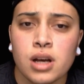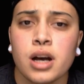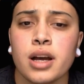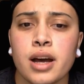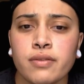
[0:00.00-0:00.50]

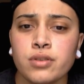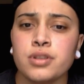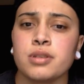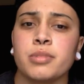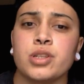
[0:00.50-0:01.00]
I have
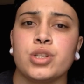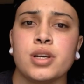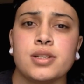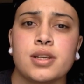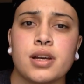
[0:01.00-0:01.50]
noticed that my
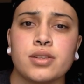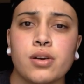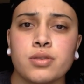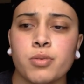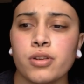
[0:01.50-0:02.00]
chest has
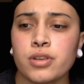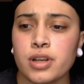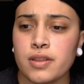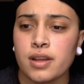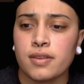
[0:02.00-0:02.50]
gotten smaller,
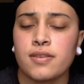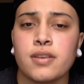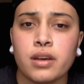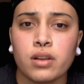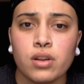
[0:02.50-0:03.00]
and that's
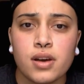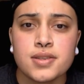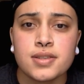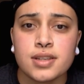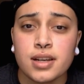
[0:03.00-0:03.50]
saying a lot
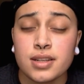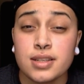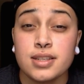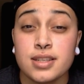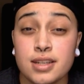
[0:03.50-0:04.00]
since I
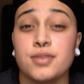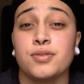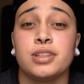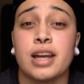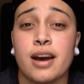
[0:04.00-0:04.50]
didn't
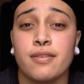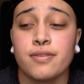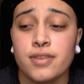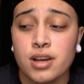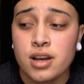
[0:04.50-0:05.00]
really have a
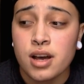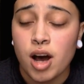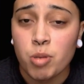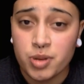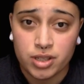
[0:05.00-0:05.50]

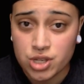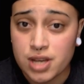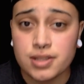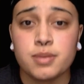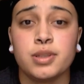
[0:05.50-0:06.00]
big
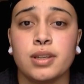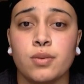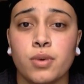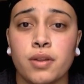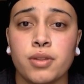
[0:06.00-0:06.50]
chest to
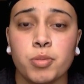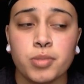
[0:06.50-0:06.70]
begin with.